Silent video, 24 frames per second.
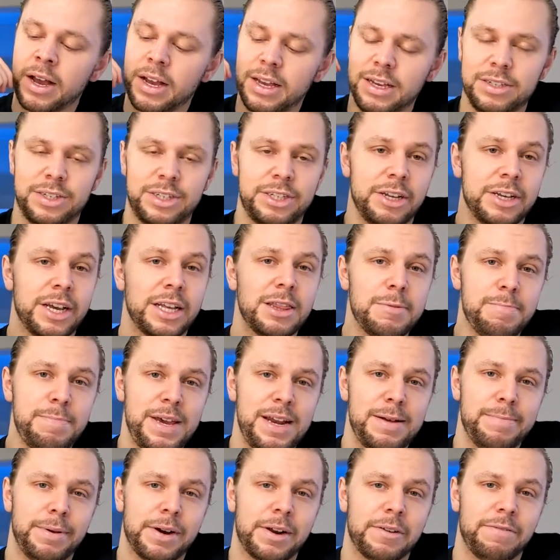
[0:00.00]
You still get the
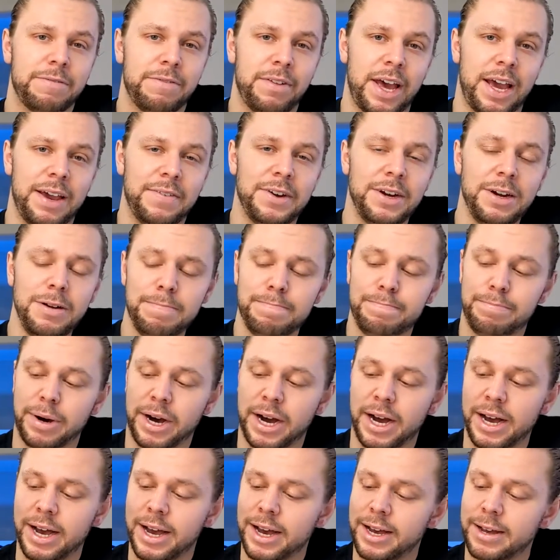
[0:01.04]
peanut butter flavor,
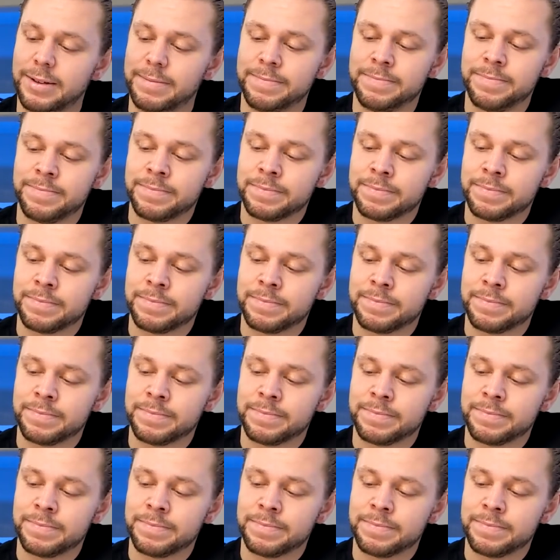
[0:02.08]
but